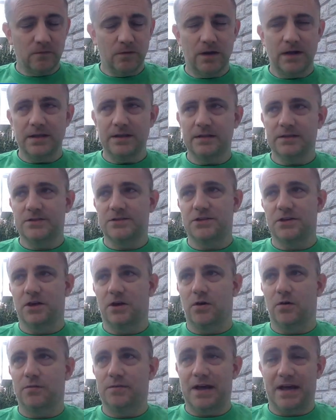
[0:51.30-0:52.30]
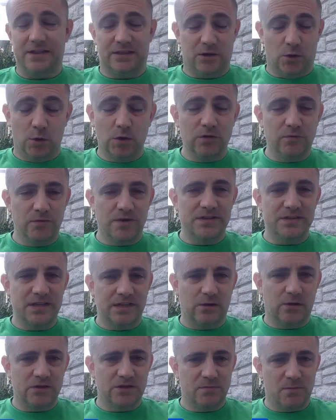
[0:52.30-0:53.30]
Right. So not the only reason
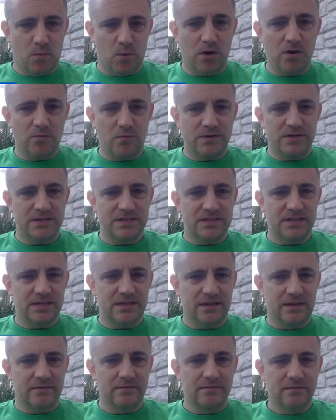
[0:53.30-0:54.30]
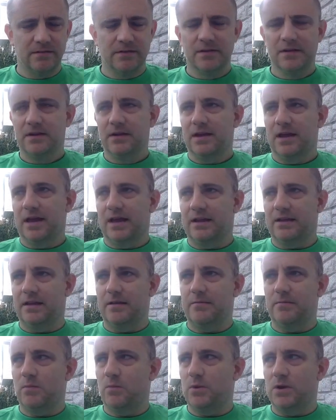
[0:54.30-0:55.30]
they lost, but one of the reasons they did. And
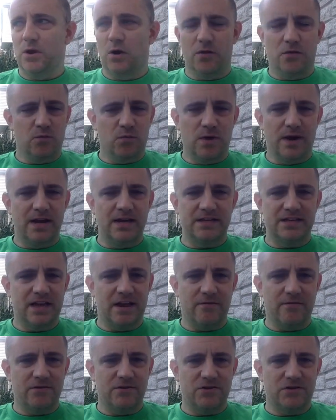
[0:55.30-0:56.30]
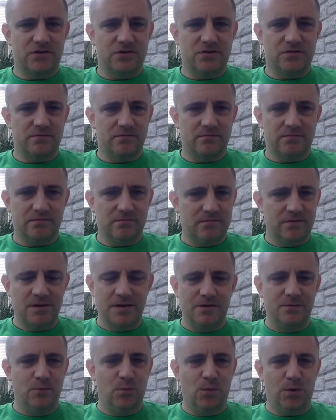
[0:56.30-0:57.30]
then we know the Rays average
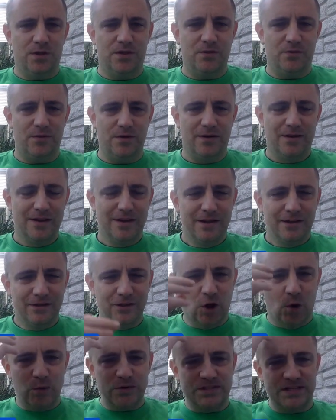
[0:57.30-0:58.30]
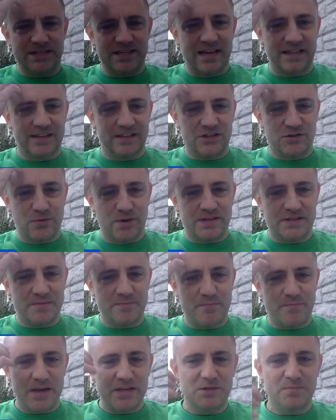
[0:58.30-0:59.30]
one of their lowest attendance rates
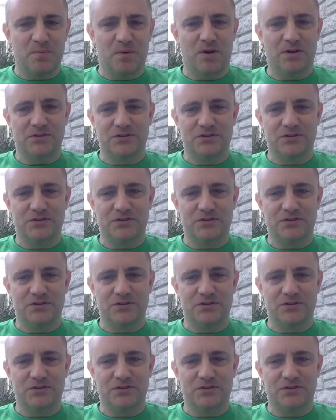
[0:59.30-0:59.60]
in baseball.